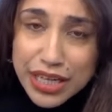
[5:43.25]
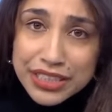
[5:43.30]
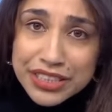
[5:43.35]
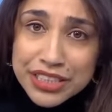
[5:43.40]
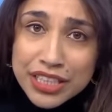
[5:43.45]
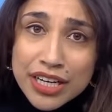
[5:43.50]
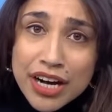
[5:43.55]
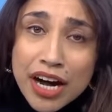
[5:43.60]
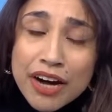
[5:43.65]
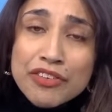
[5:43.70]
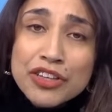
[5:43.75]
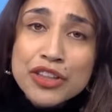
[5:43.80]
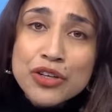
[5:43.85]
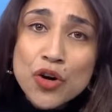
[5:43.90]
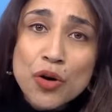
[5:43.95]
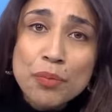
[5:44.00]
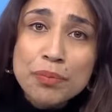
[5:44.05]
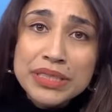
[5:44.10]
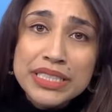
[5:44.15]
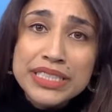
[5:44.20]
to cover the
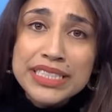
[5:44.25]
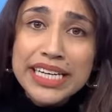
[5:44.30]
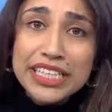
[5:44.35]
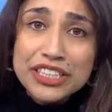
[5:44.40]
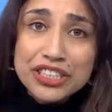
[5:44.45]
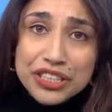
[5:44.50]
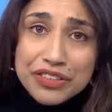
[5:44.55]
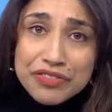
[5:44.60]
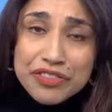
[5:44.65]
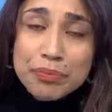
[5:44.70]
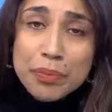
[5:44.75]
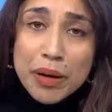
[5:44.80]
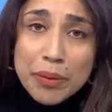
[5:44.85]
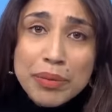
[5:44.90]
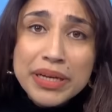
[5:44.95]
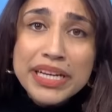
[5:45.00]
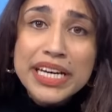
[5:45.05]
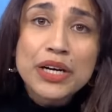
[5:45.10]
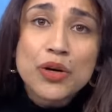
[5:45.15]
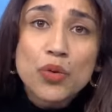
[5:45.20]
compensation if the
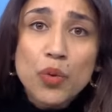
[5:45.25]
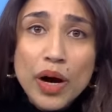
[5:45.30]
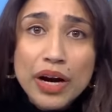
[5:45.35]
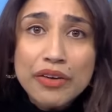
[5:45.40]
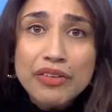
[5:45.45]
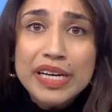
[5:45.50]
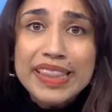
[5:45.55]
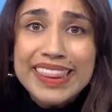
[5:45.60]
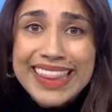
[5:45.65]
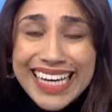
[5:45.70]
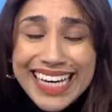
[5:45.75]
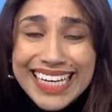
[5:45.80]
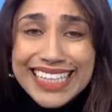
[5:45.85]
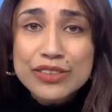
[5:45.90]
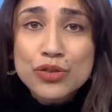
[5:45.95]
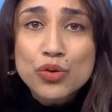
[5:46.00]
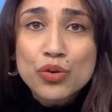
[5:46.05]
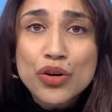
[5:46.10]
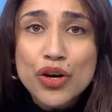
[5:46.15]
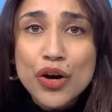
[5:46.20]
public inquiry that
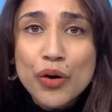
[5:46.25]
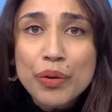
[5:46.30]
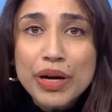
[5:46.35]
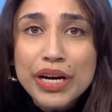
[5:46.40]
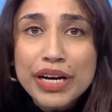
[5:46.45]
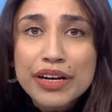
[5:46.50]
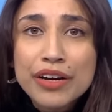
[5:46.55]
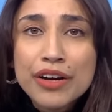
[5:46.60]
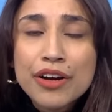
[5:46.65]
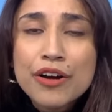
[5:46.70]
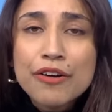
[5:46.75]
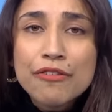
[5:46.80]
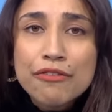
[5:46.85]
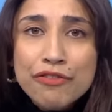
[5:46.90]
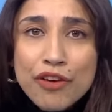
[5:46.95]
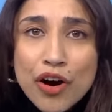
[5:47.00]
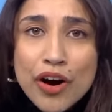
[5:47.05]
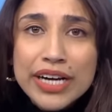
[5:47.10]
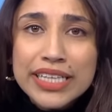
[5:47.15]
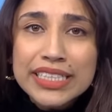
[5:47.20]
is ongoing
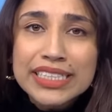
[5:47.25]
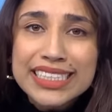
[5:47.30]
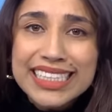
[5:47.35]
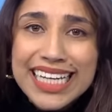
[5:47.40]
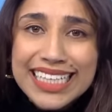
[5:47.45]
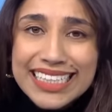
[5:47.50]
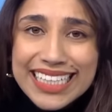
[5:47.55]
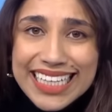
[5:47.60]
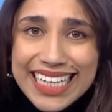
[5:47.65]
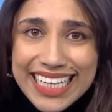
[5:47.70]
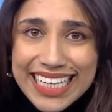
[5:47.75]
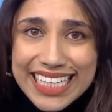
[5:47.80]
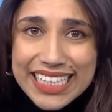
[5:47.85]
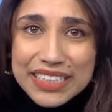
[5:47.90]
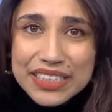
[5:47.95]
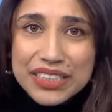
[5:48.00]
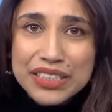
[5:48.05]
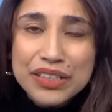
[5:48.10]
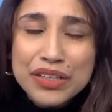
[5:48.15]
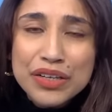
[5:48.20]
finds that it
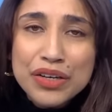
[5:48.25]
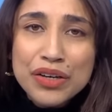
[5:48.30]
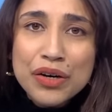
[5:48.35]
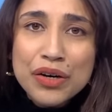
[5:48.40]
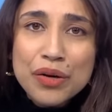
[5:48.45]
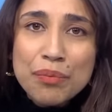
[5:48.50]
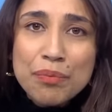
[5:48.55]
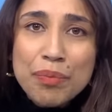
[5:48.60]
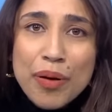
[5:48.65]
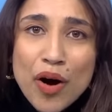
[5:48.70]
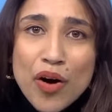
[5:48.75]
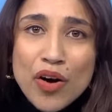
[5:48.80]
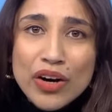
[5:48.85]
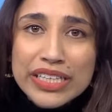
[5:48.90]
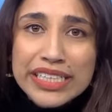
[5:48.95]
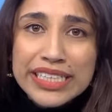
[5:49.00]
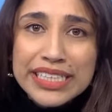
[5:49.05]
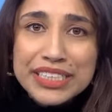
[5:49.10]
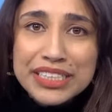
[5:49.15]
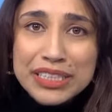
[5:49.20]
is
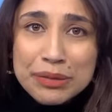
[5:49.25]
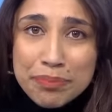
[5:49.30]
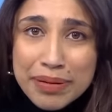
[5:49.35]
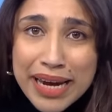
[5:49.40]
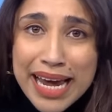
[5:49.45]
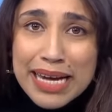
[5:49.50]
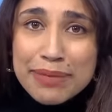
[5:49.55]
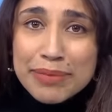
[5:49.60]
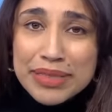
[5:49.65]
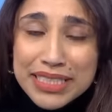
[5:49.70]
partly to blame.